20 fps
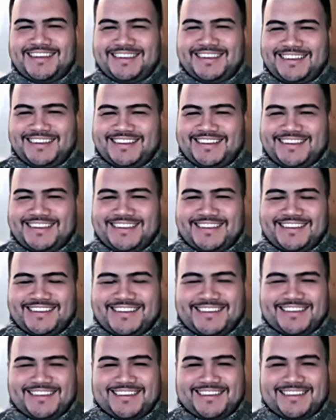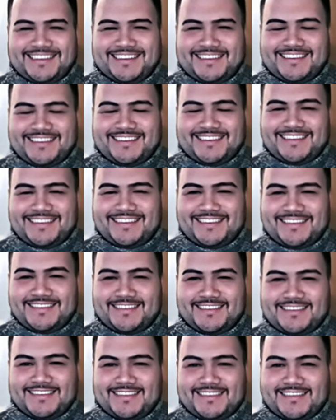
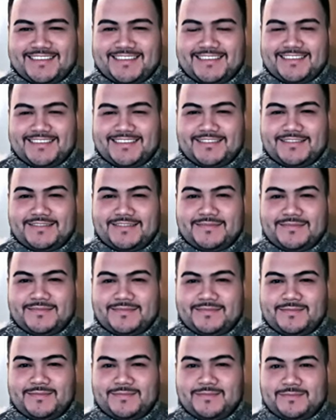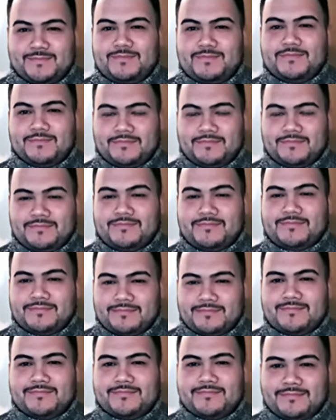
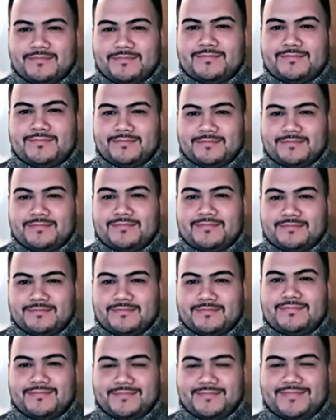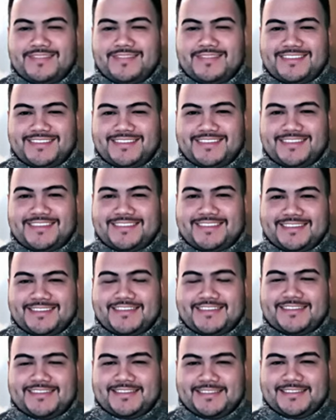
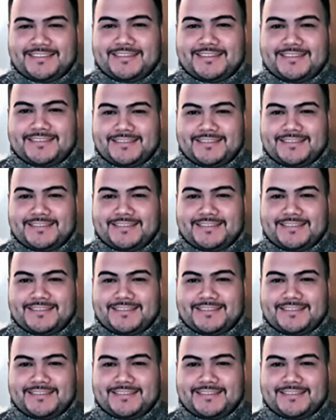This person isn't speaking.